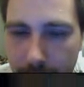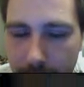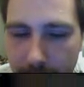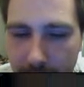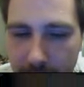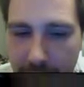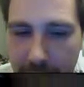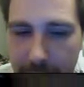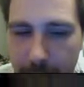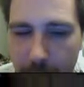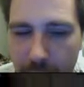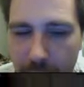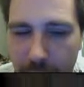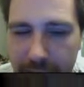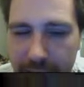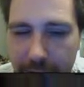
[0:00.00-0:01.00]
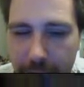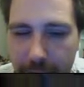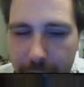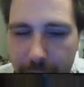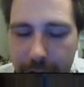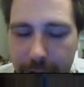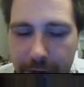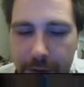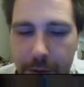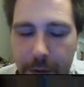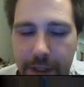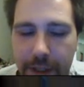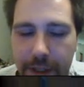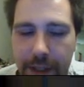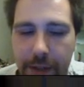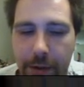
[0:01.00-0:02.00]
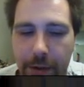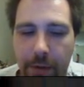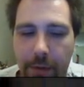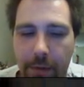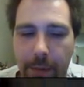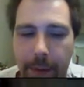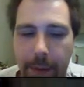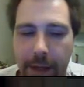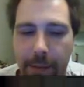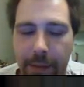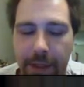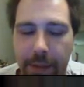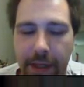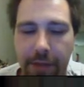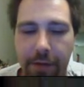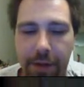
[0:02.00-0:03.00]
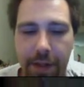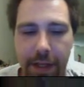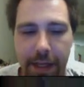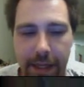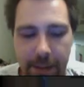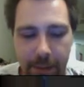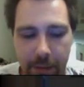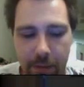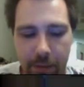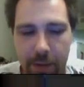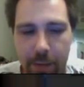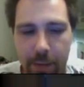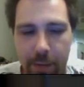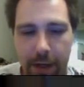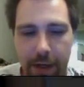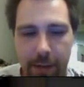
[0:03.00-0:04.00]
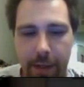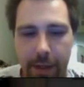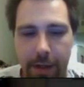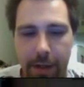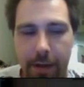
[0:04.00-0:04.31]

And moving stuff around your inventory is still a little bit of a pain, but everything has been responding better.